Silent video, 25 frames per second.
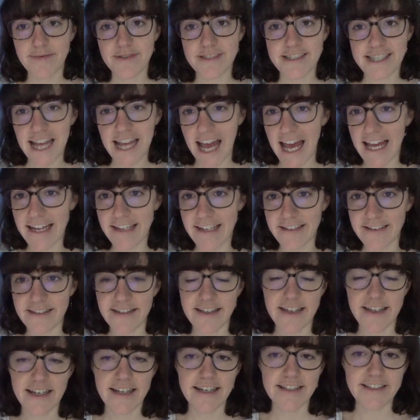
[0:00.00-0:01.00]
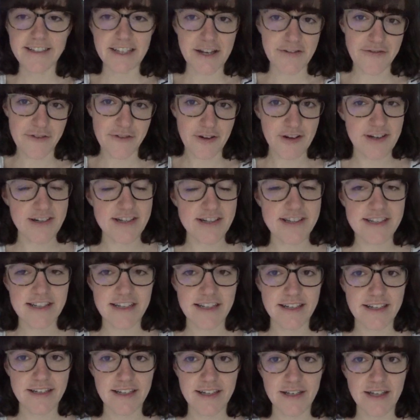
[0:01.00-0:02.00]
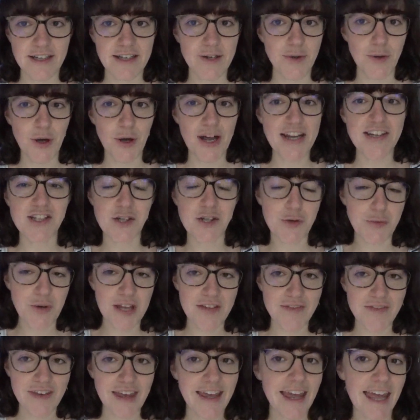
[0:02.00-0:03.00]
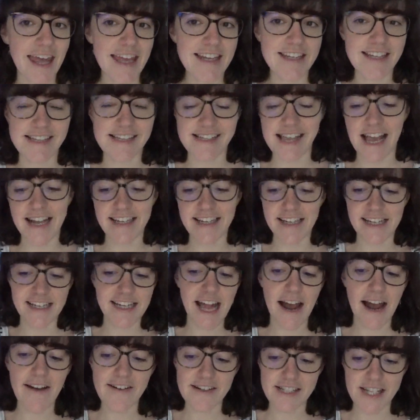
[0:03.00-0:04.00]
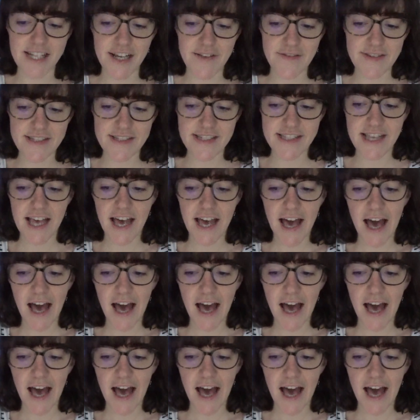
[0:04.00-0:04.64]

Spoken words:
10 different interweaving, intersecting narratives,